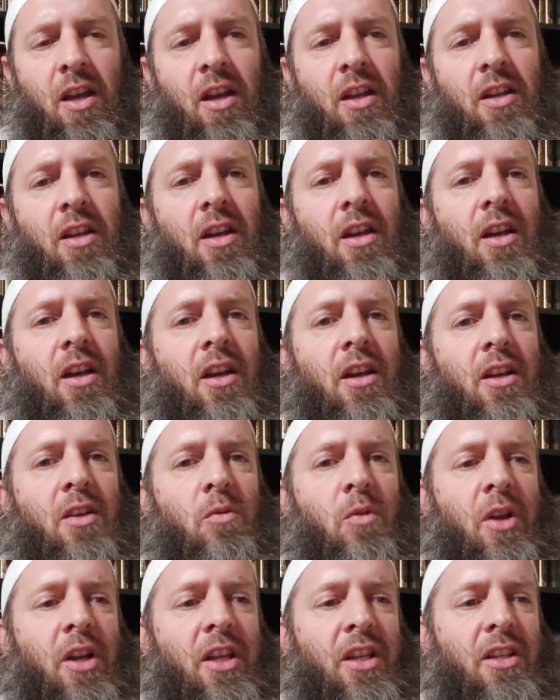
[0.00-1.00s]
And uh,
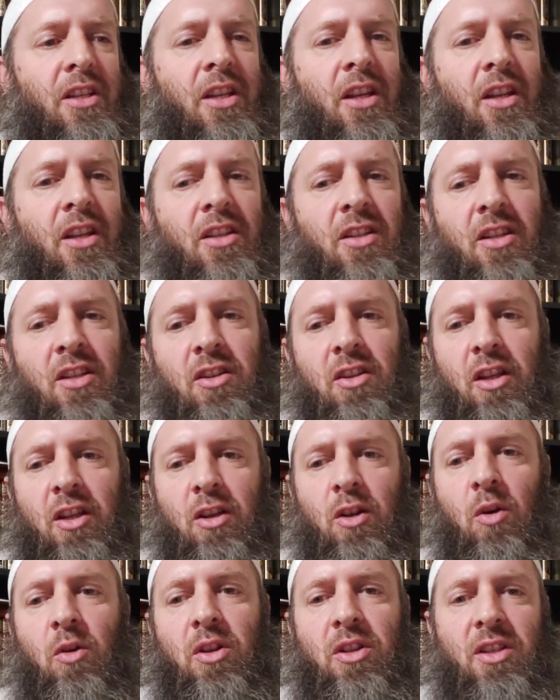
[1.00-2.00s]
what he did is he,
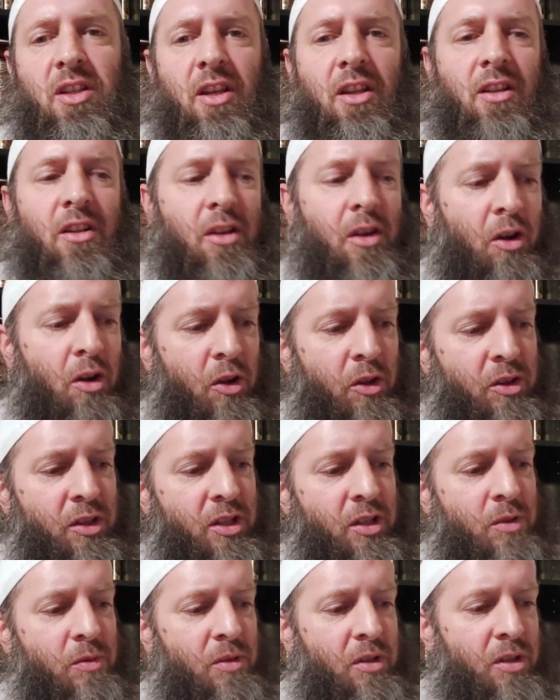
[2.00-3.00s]
he noticed that all
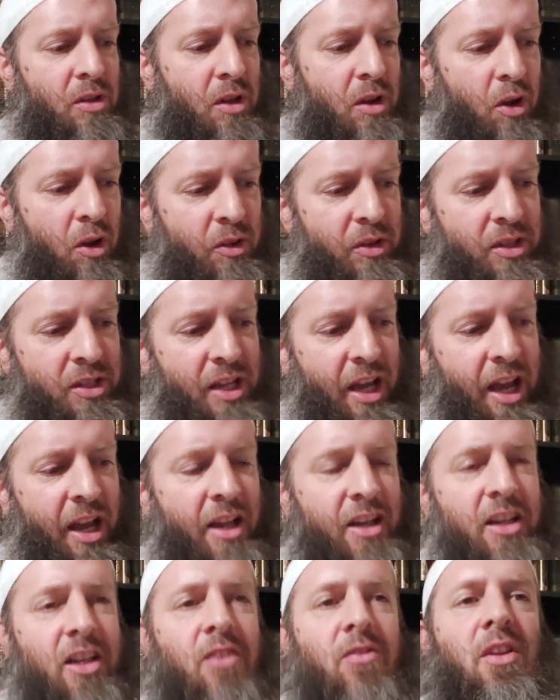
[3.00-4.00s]
these all these
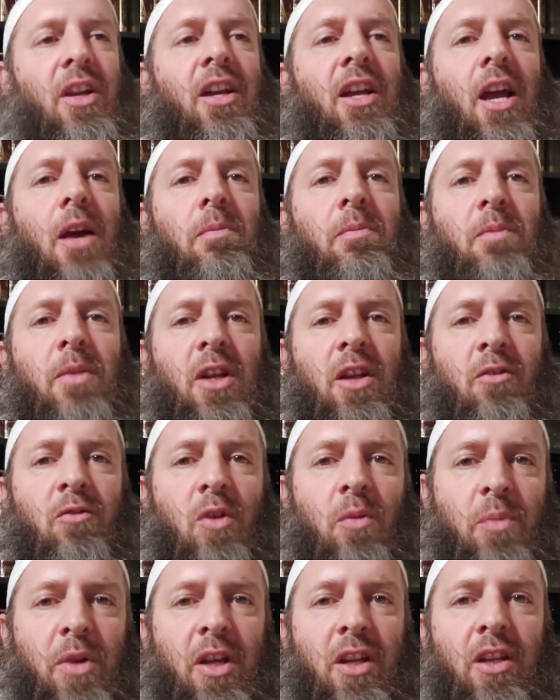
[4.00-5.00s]
ahadith, they kept being
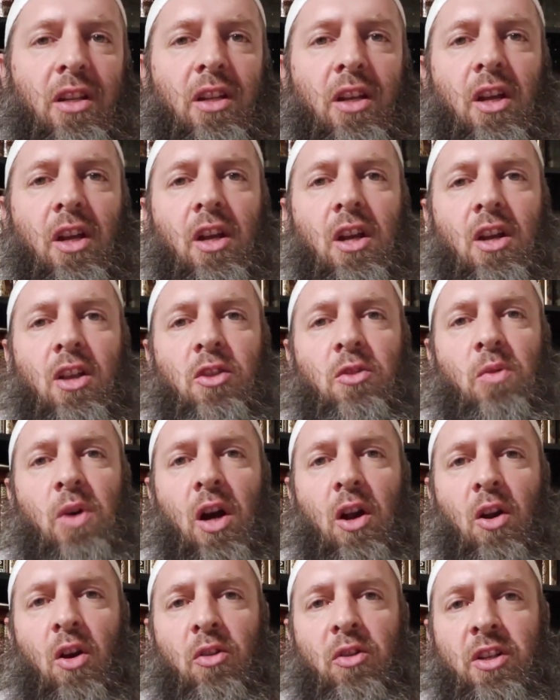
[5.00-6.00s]
repeated
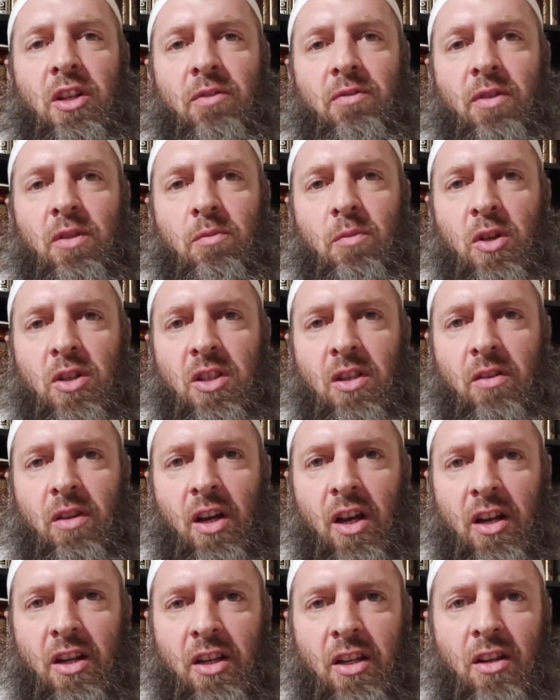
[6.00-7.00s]
throughout all the different books in
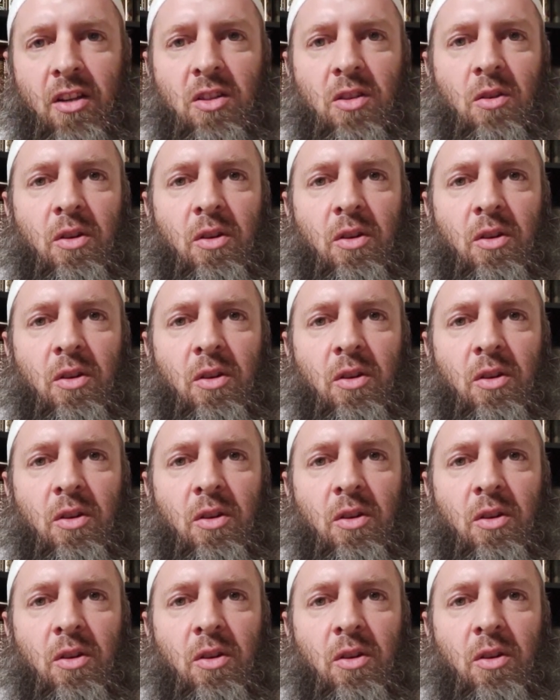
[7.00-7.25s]
the Aqidah.